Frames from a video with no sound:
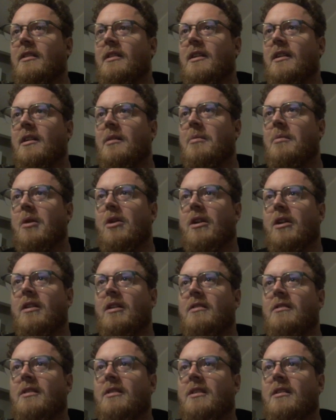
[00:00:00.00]
Opponent
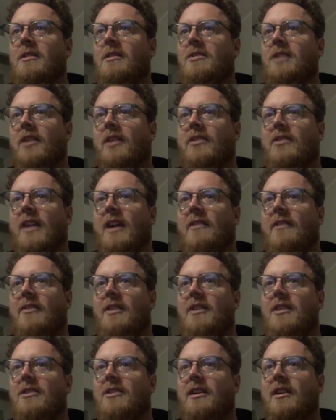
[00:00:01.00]
does have
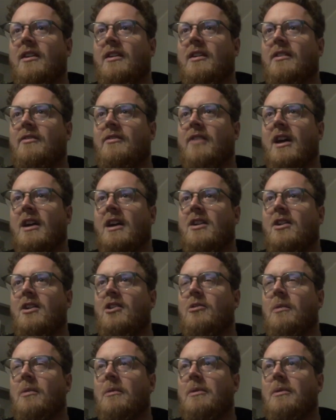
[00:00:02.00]
these flying
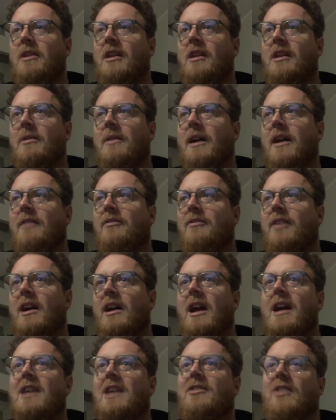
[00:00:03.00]
units, but we're dealing with that fine.
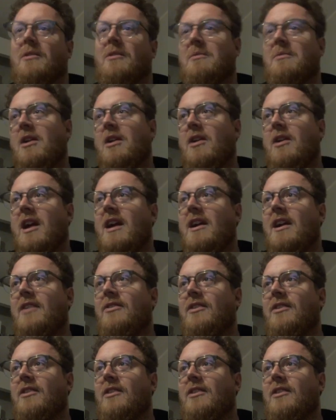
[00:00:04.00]
I guess that would be okay against this,